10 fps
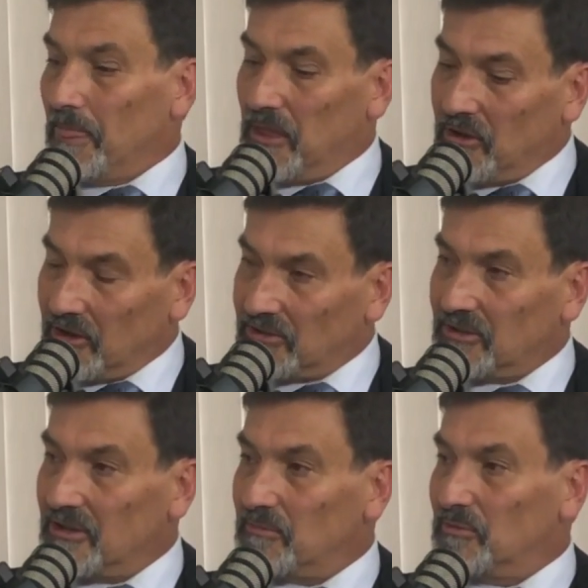You've got to
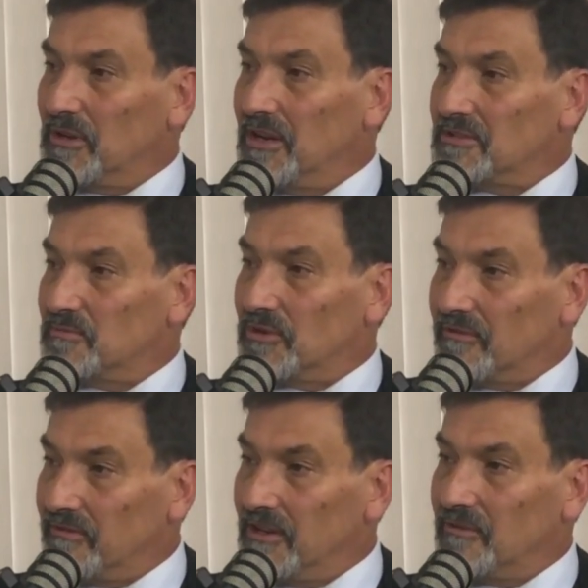turn up to meetings and put
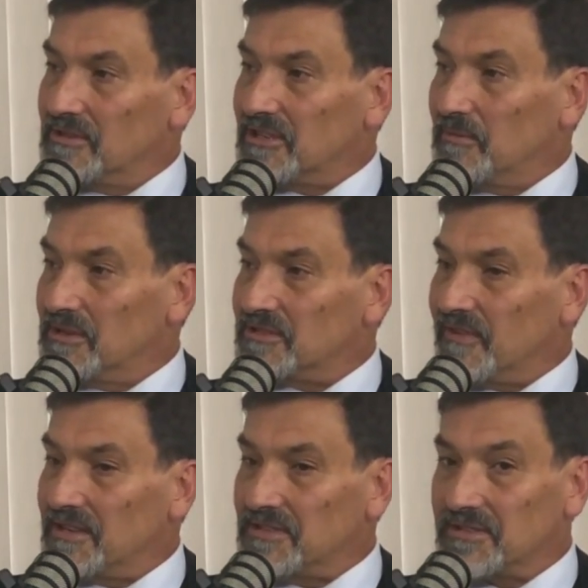a finger in somebody's
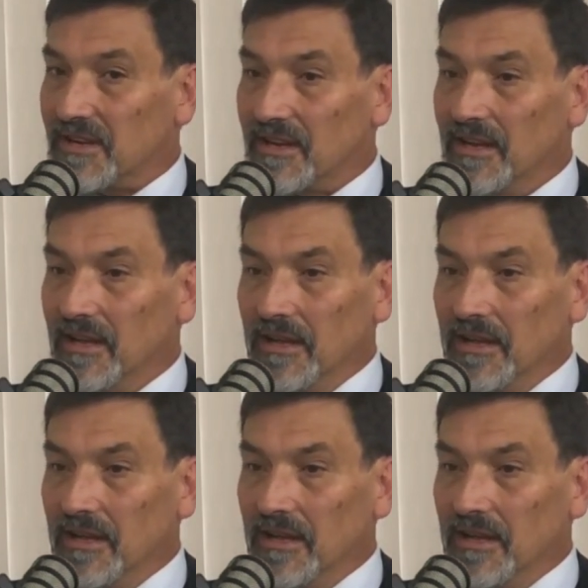face and say,